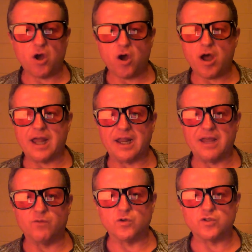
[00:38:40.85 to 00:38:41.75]
higher
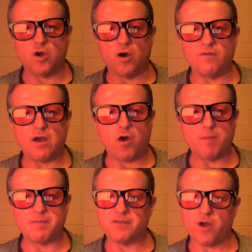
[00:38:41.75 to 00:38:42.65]
levels of
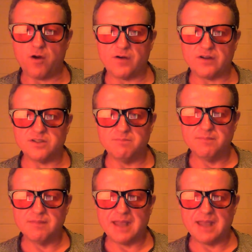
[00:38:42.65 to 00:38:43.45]
hypothyroidism